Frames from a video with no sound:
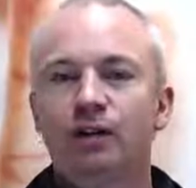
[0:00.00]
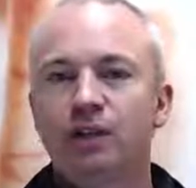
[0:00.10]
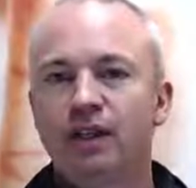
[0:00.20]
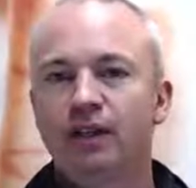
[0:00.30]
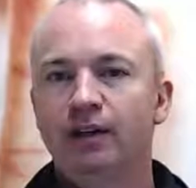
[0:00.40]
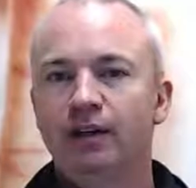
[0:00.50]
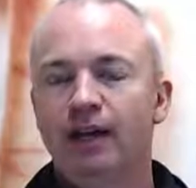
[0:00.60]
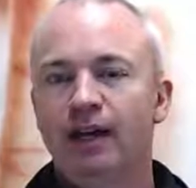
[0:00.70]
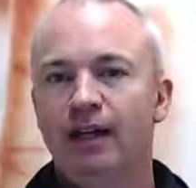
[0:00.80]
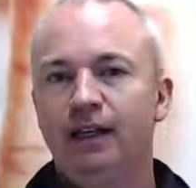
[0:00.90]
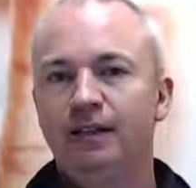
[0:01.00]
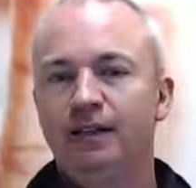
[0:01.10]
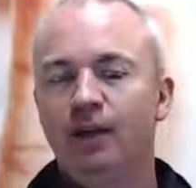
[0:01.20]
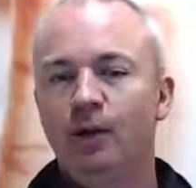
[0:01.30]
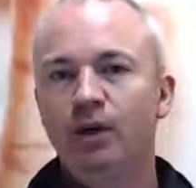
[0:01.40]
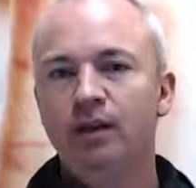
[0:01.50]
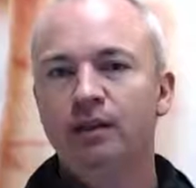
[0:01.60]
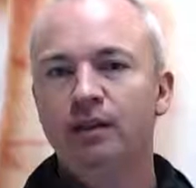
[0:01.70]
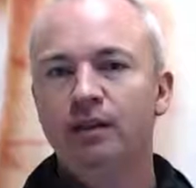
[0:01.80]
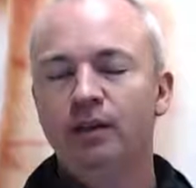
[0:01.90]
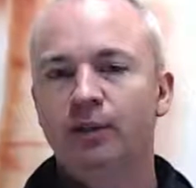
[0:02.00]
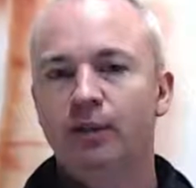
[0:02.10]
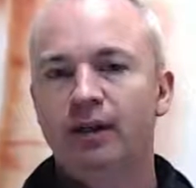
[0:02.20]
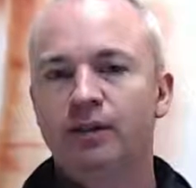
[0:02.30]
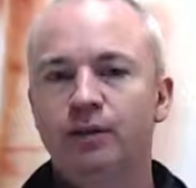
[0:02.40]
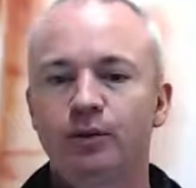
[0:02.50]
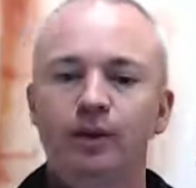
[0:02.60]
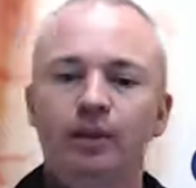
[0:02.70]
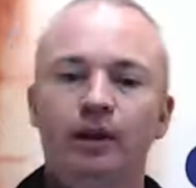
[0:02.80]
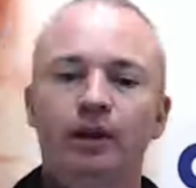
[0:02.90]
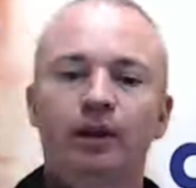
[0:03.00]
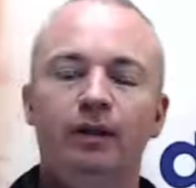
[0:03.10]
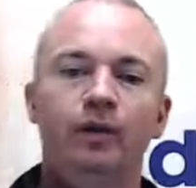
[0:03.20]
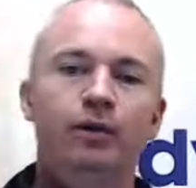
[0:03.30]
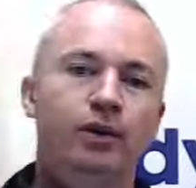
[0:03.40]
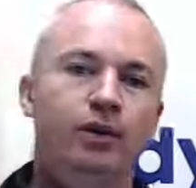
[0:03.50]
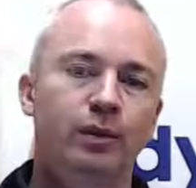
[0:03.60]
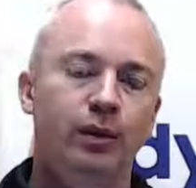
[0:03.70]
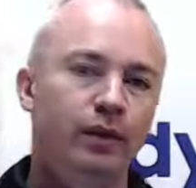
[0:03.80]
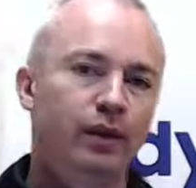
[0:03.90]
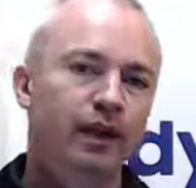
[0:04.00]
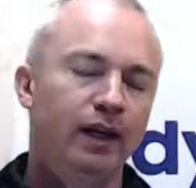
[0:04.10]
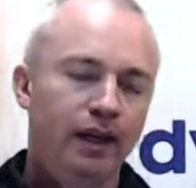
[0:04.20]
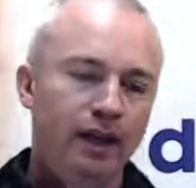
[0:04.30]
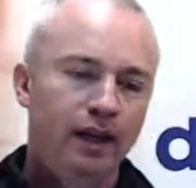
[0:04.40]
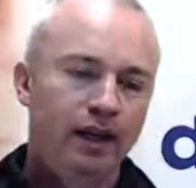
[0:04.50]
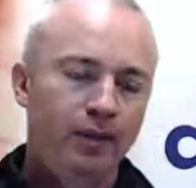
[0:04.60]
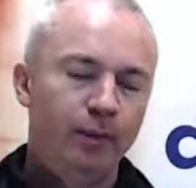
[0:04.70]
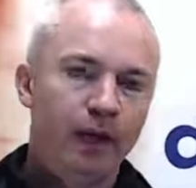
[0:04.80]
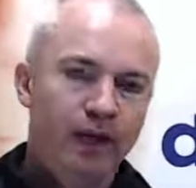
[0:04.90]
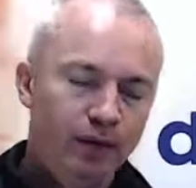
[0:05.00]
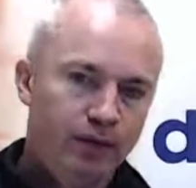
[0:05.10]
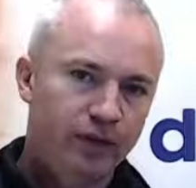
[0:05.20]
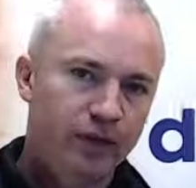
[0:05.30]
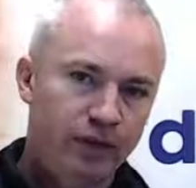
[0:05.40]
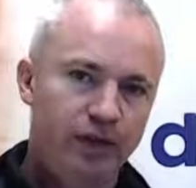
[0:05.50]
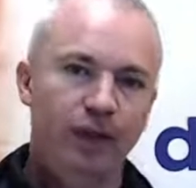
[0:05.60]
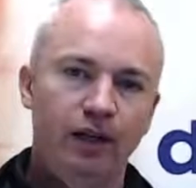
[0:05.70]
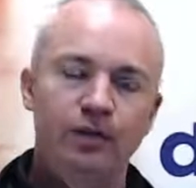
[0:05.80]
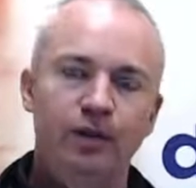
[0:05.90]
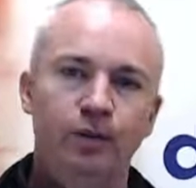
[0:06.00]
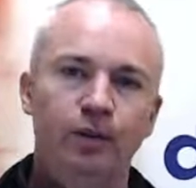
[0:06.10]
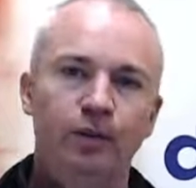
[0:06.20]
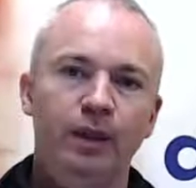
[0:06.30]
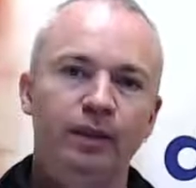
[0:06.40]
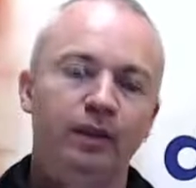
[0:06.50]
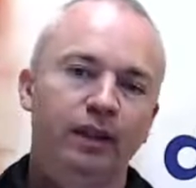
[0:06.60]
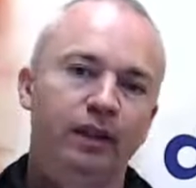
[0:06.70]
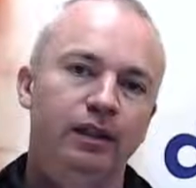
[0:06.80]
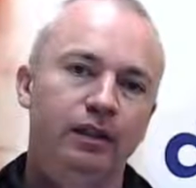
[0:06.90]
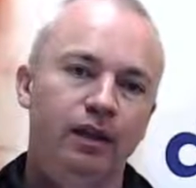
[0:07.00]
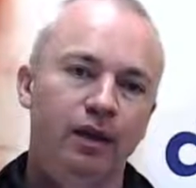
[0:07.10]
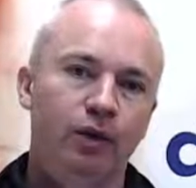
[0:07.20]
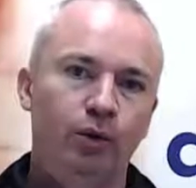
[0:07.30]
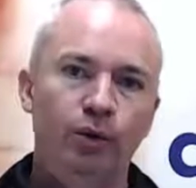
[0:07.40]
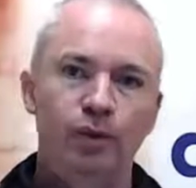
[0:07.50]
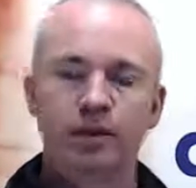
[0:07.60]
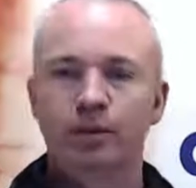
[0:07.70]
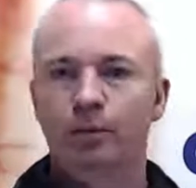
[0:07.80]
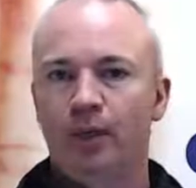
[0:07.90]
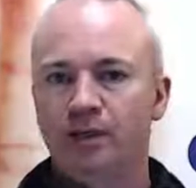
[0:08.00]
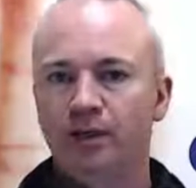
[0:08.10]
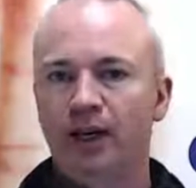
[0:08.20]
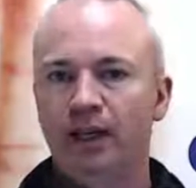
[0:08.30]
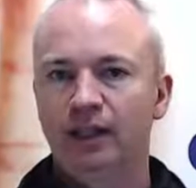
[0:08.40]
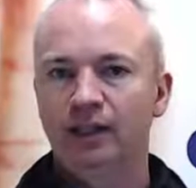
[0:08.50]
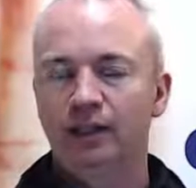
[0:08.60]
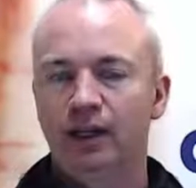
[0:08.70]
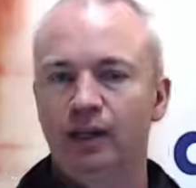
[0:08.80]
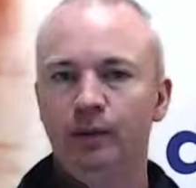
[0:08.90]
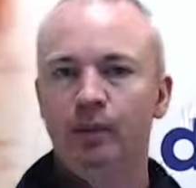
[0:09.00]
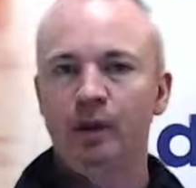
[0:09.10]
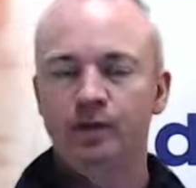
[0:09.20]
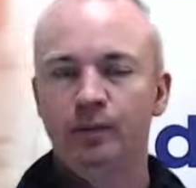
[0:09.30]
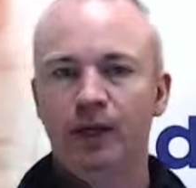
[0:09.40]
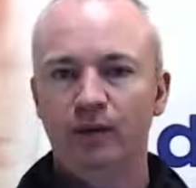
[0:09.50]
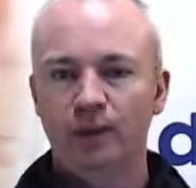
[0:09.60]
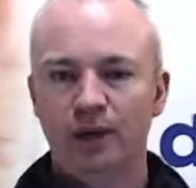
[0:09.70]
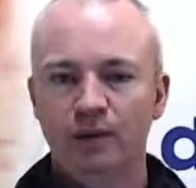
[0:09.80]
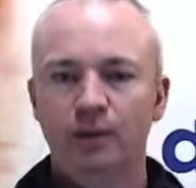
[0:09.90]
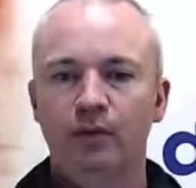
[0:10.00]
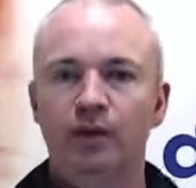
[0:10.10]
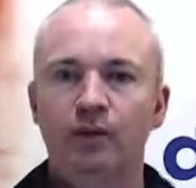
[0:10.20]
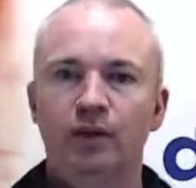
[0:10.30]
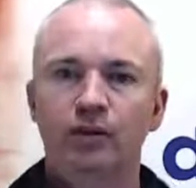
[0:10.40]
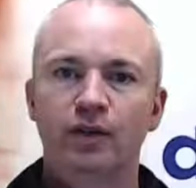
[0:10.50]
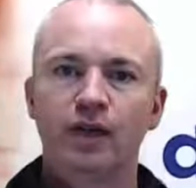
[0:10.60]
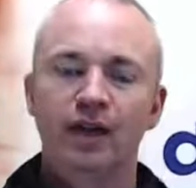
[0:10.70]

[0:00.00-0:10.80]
O'D here, and I wanted to come back to something that we've talked about with many of the educators that we meet in our courses on positive handling and positive behavior management around the country.